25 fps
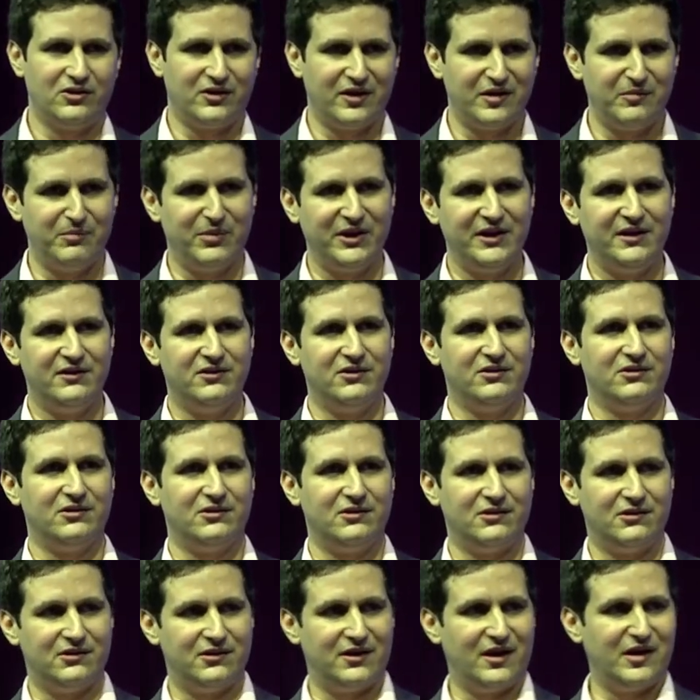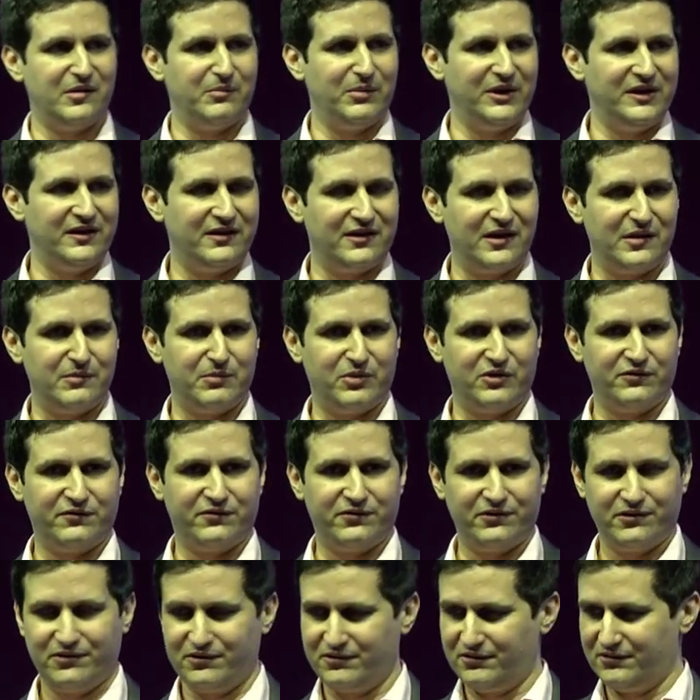or hybrid, uh, hybrid type
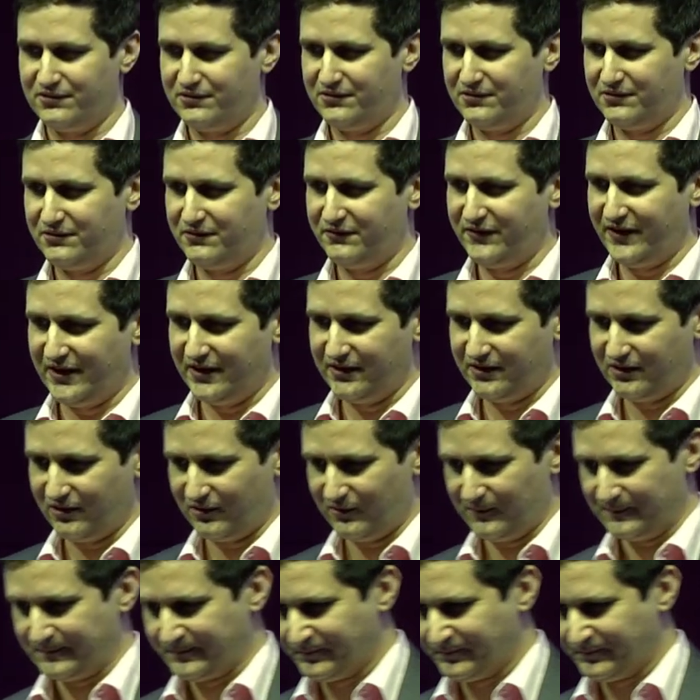of uh, vehicle.